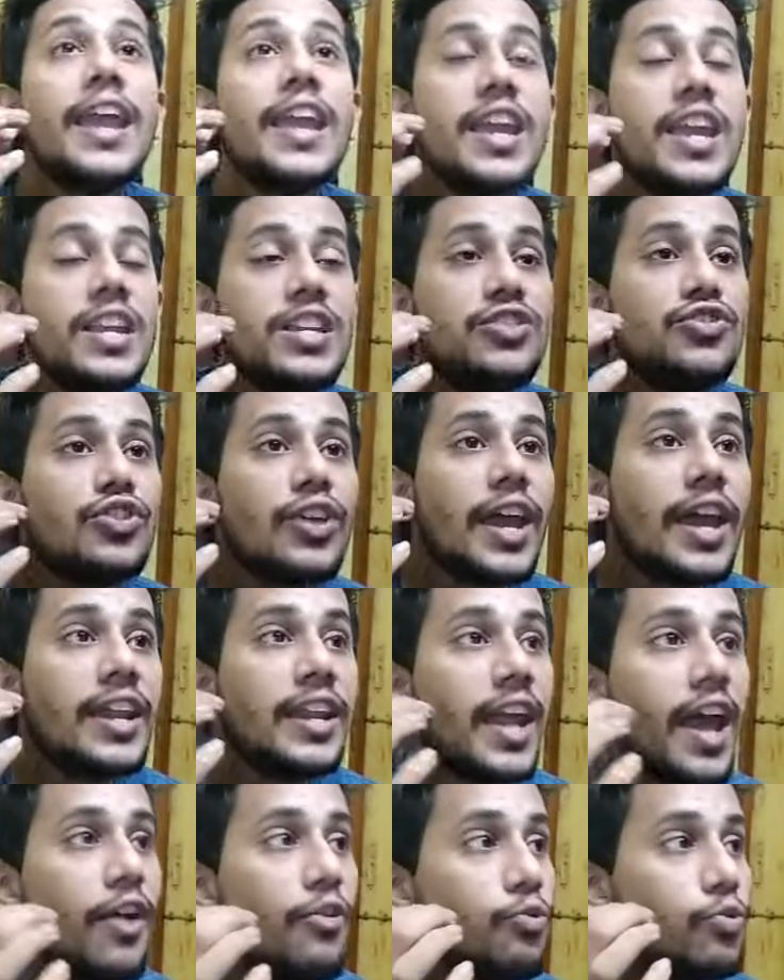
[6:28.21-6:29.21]
Each and
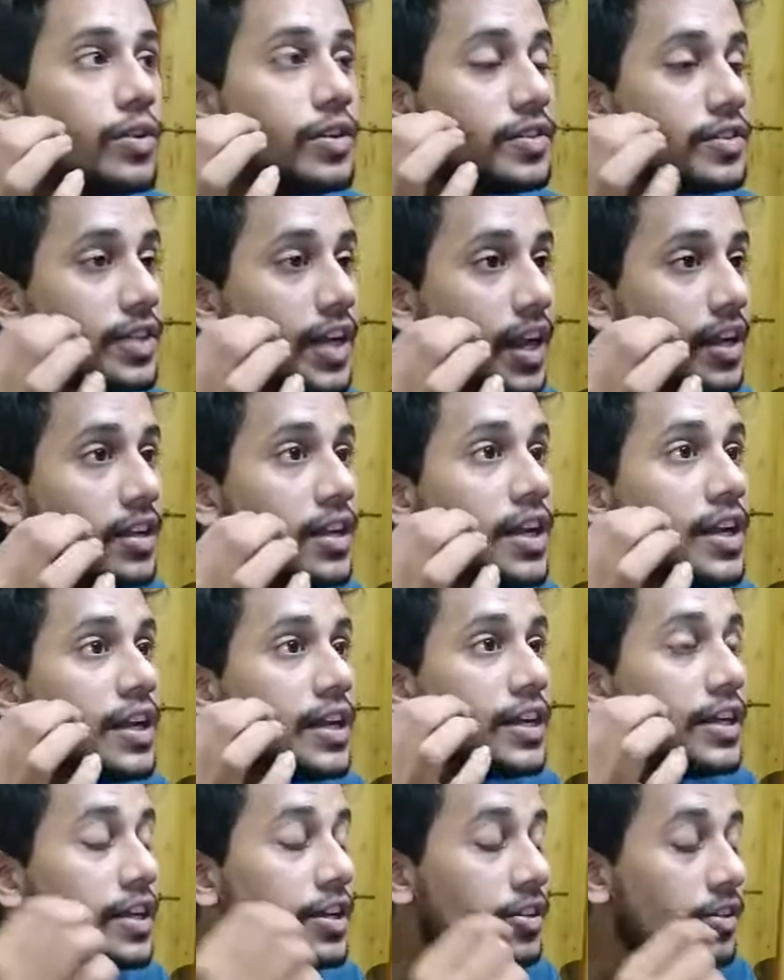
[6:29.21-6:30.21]
every cell
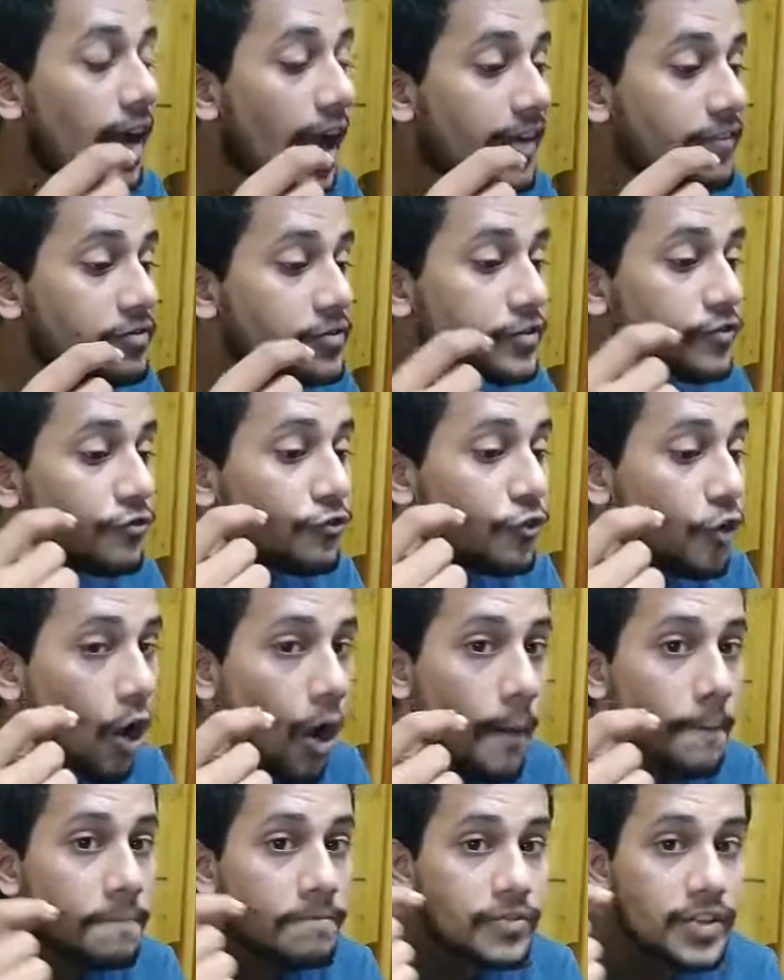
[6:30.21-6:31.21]
derives
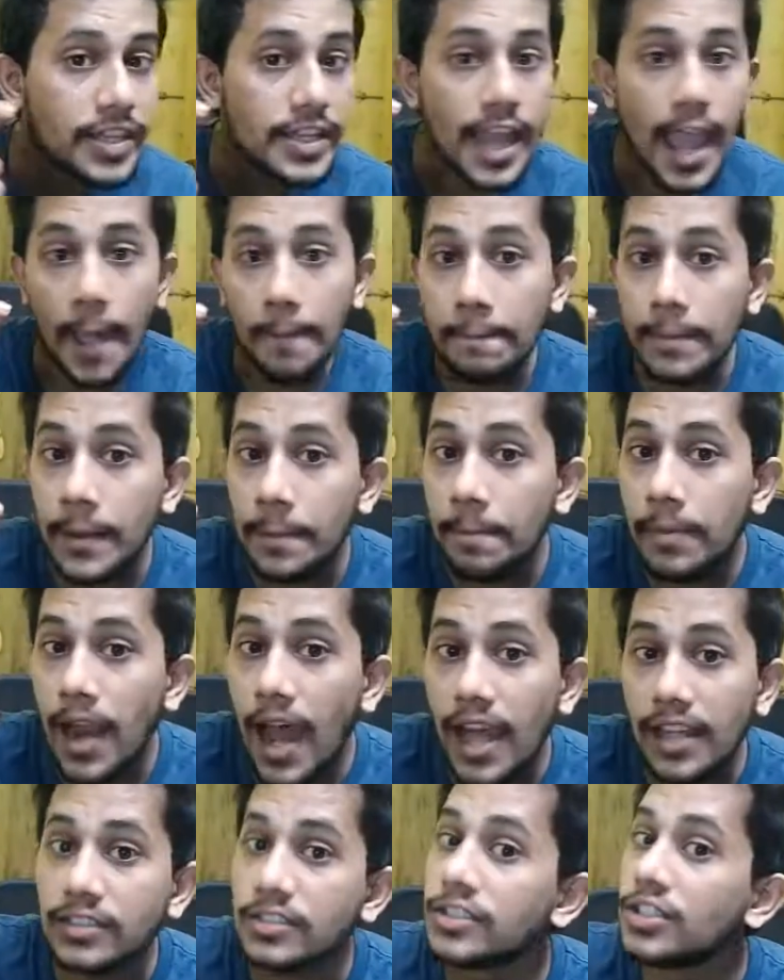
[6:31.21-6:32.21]
from the
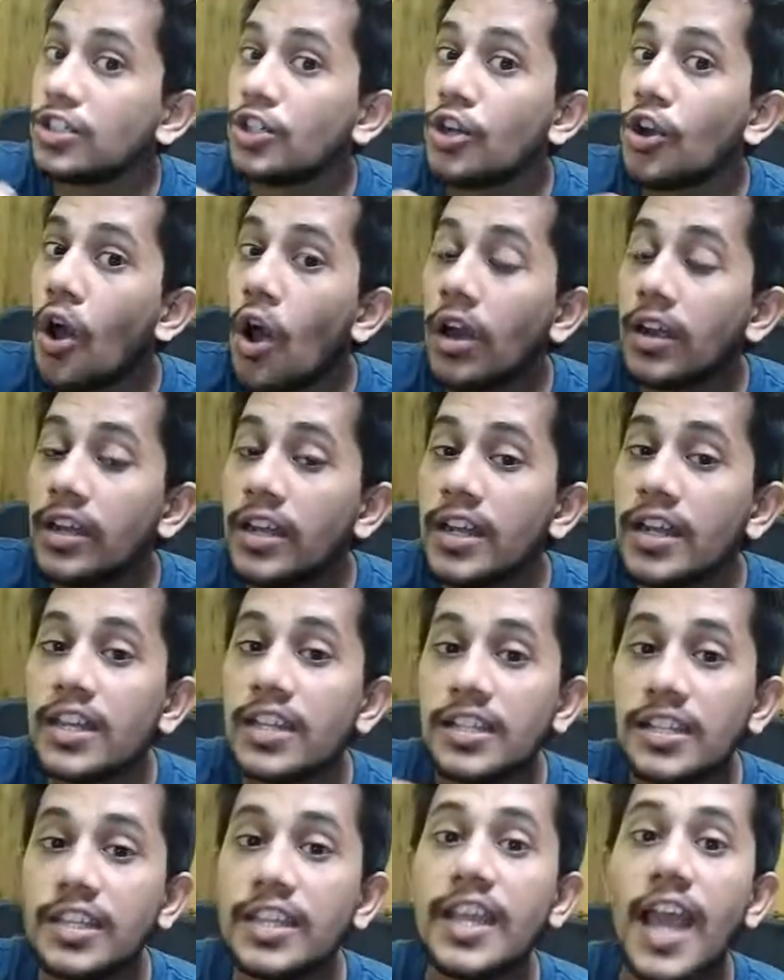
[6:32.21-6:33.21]
epiblast, not
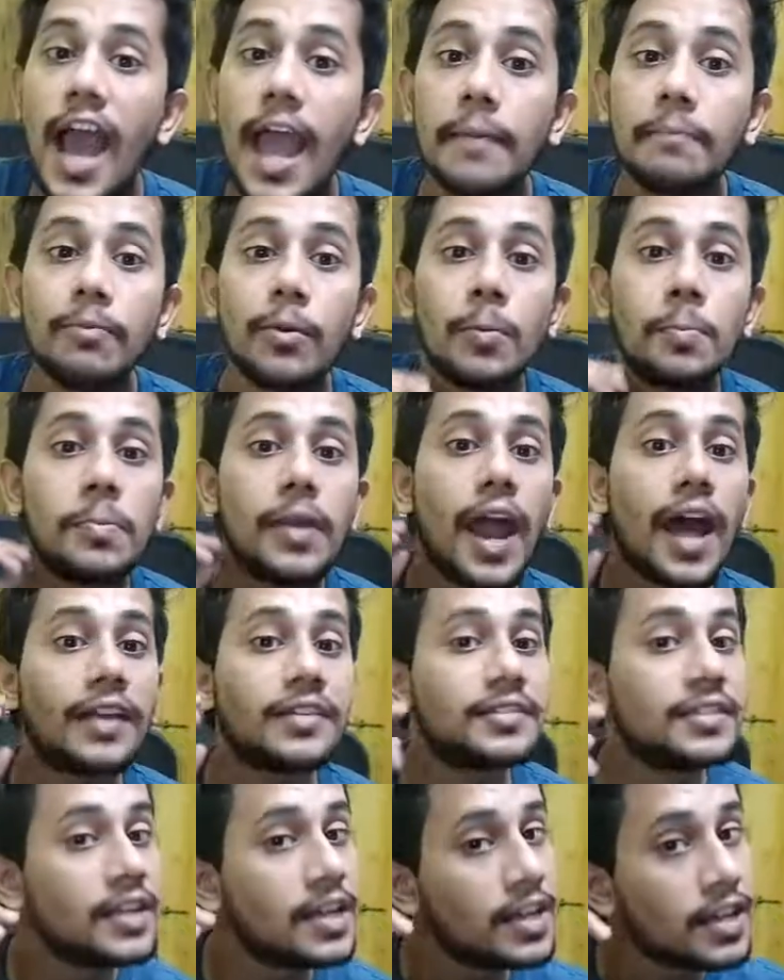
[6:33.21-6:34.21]
the
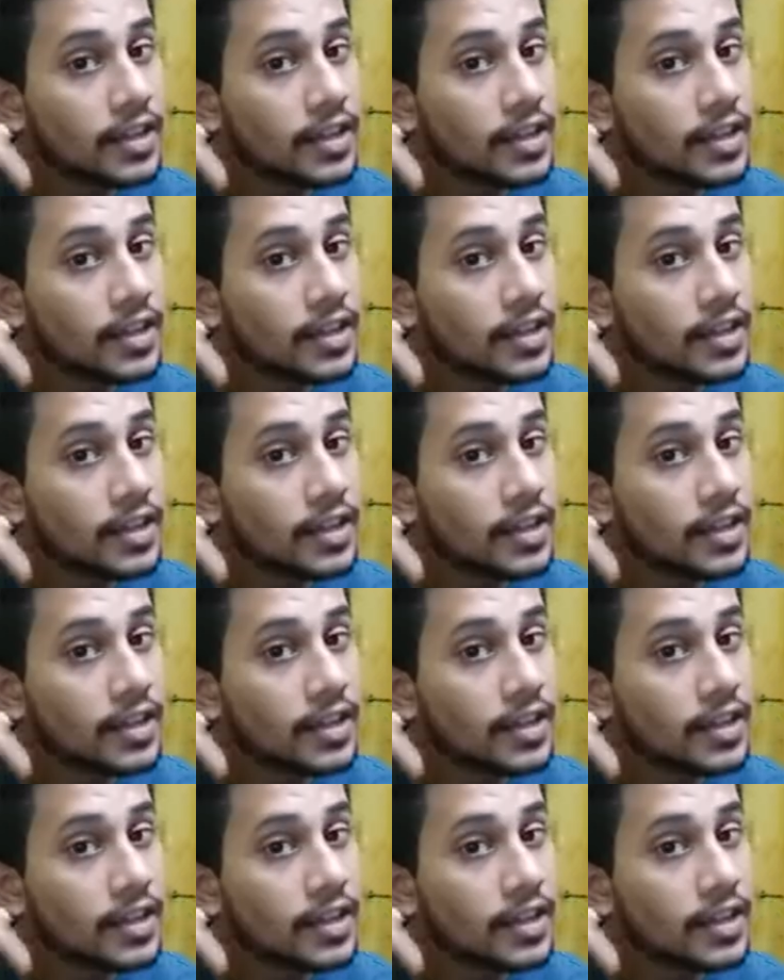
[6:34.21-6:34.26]
hypoblast.